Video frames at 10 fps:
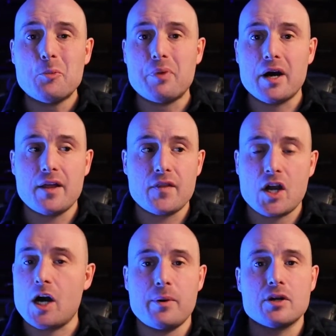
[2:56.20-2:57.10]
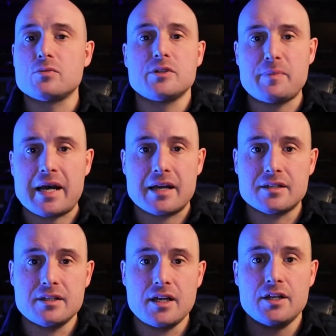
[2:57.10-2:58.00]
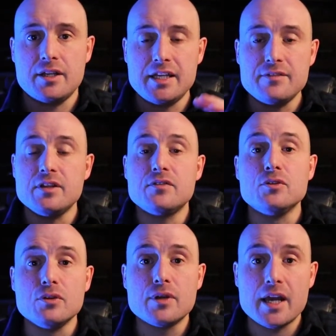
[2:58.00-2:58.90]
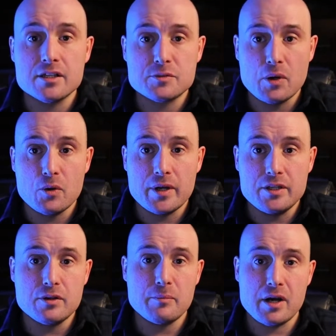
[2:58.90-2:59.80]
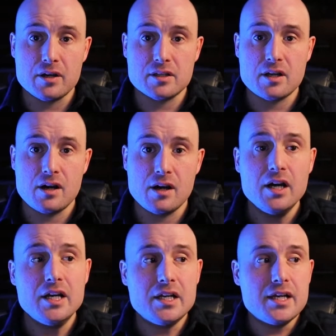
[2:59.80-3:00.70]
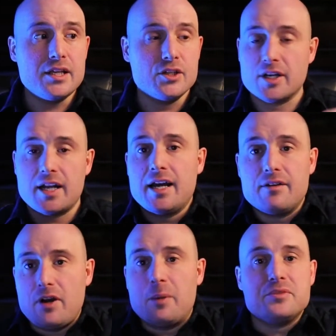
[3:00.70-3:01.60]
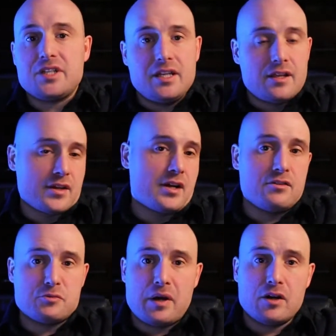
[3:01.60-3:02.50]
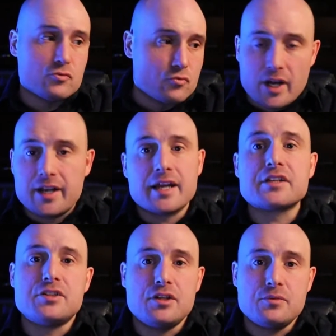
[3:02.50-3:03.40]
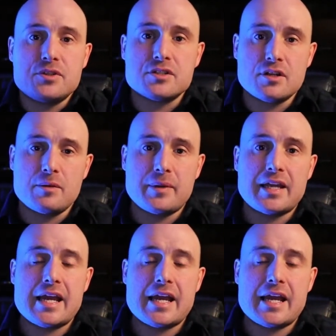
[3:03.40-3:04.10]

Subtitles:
but the car park's always packed. And even if you do get a spot where you can park the car, you're going to have umpteen other cars parked right next to you, which is going to make